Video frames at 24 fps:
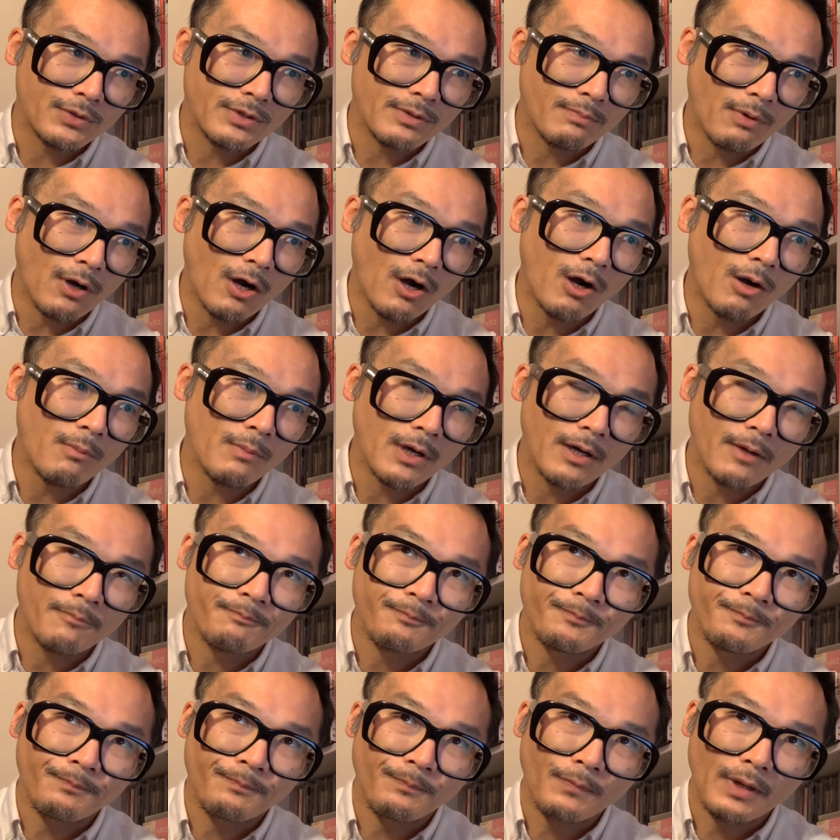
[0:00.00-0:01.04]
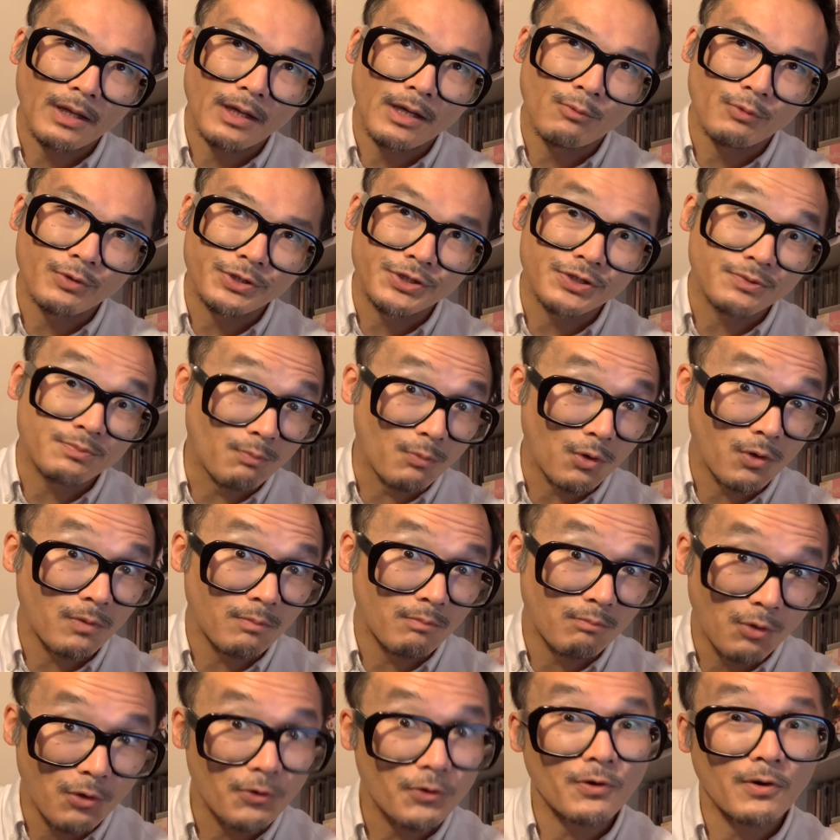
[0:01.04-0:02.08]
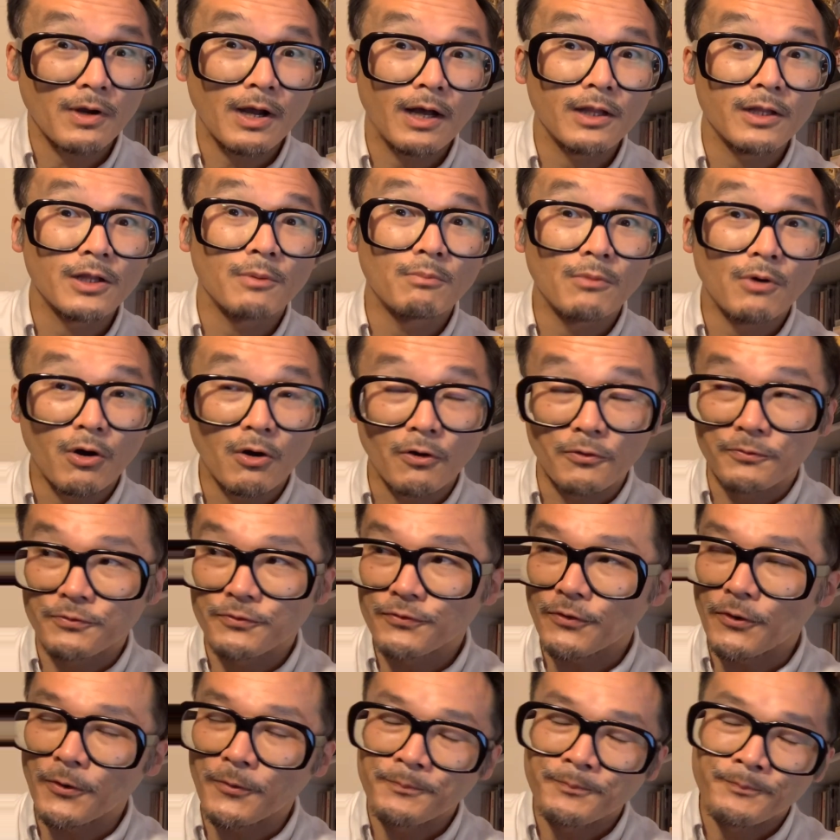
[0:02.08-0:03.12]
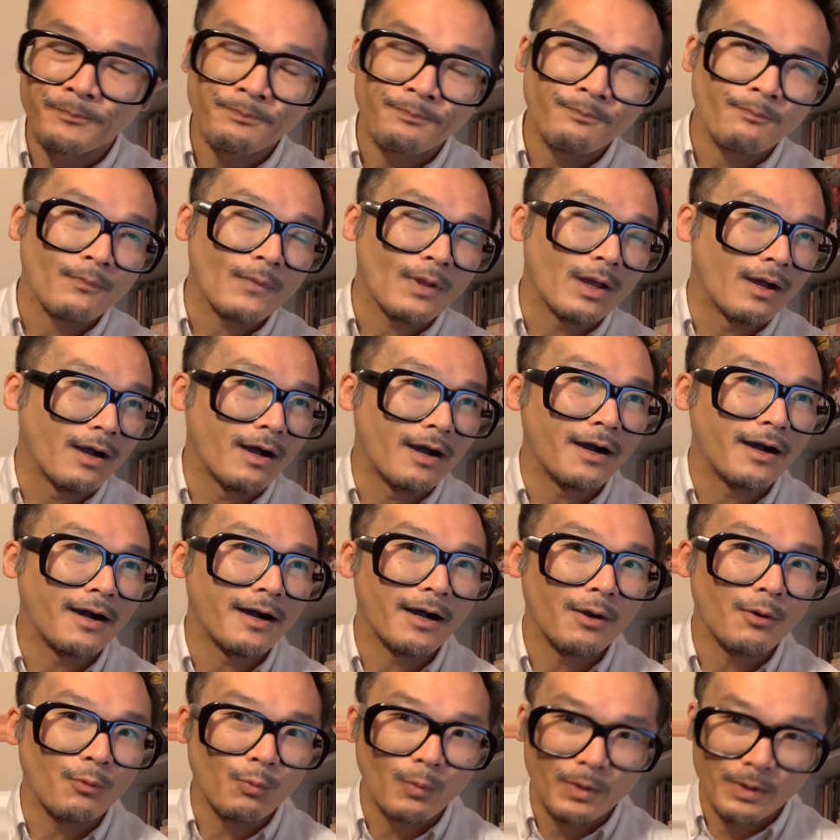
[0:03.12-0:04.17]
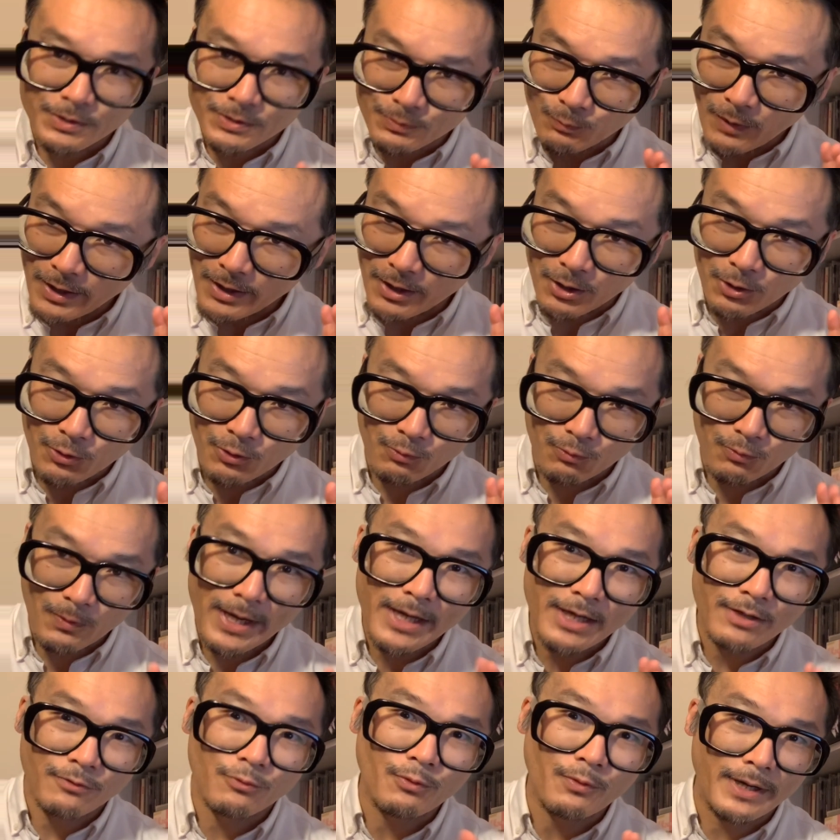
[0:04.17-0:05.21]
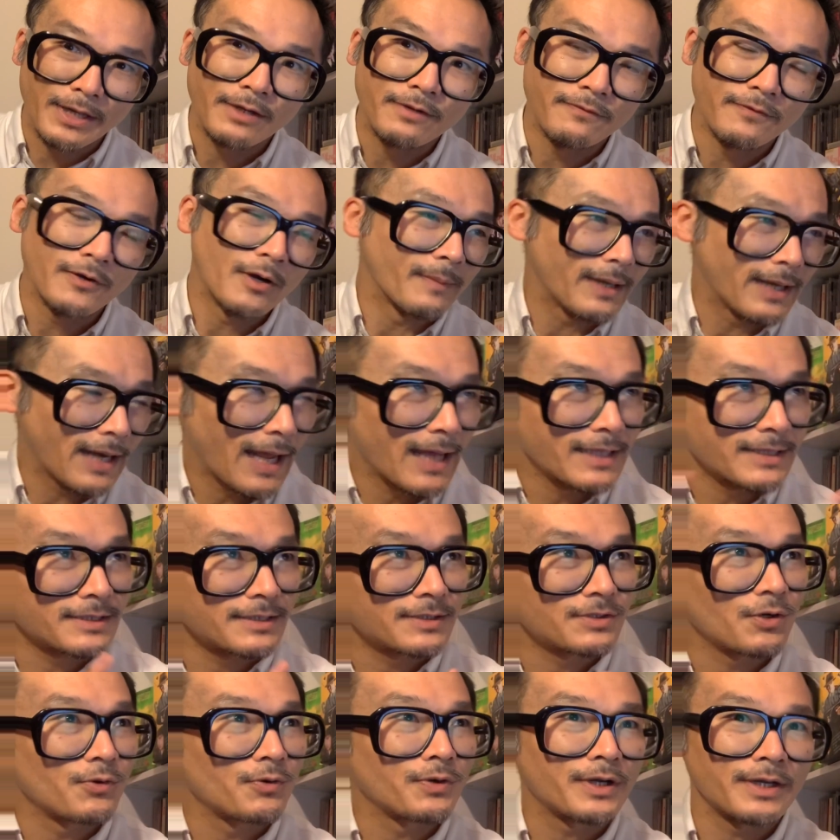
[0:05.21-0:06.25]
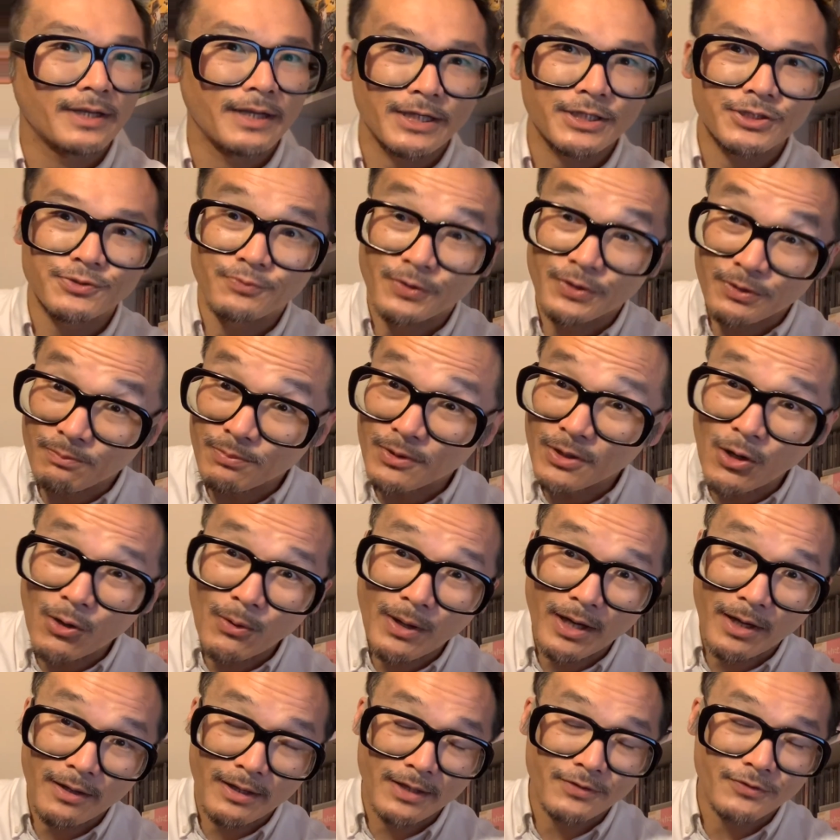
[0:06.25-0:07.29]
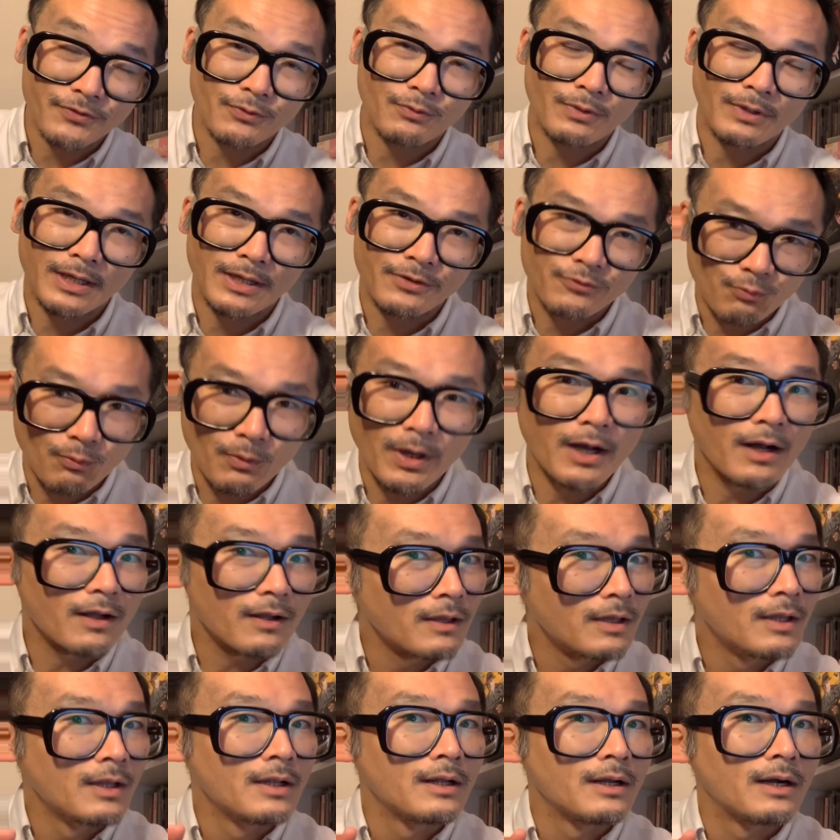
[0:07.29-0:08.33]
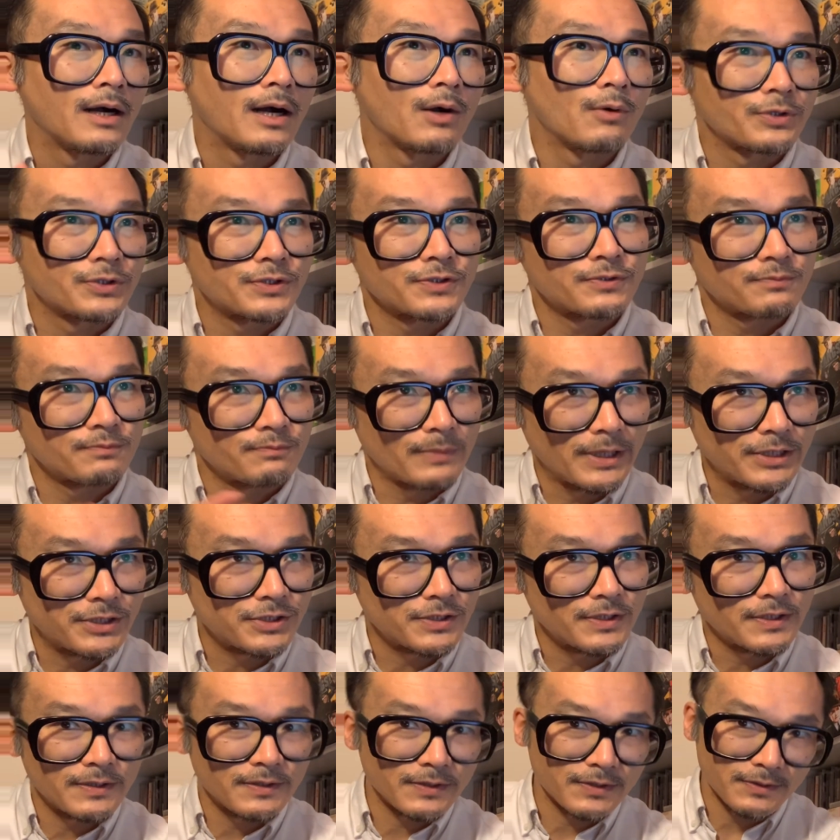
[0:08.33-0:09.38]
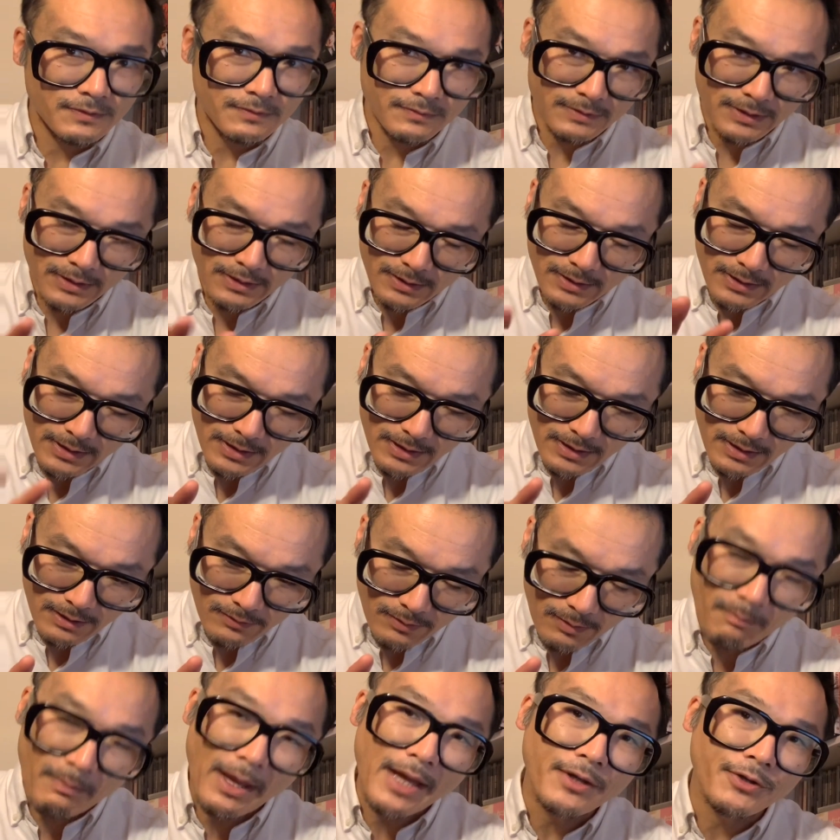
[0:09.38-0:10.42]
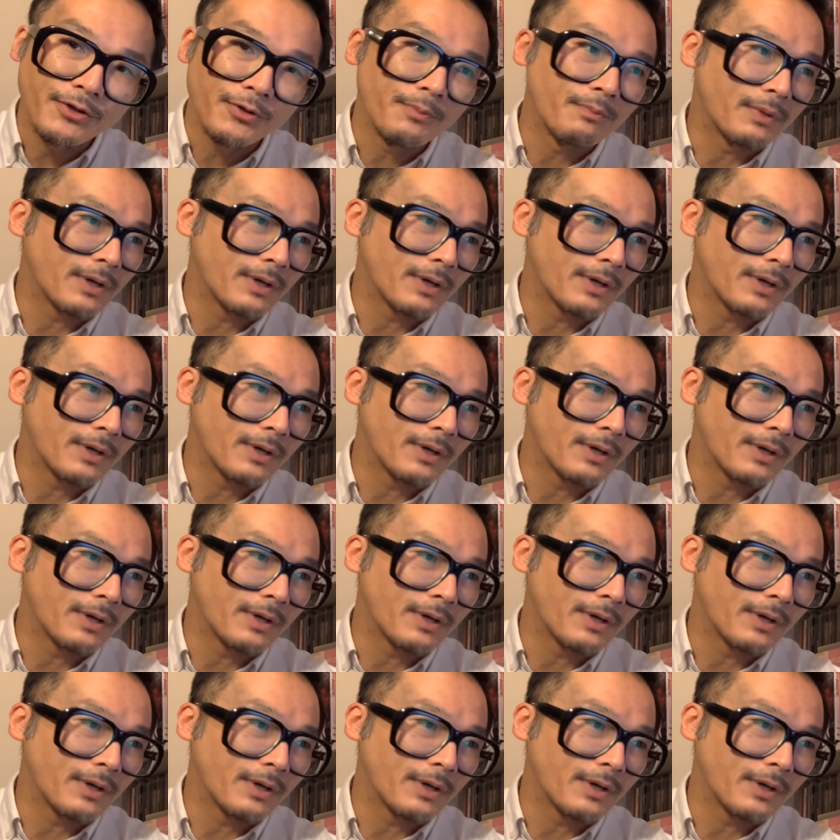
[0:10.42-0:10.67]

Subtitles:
De Palma, which is Murder a la Mode. So what a great, great film. It has its own connection with Blowout as well, which is mentioned in the menu.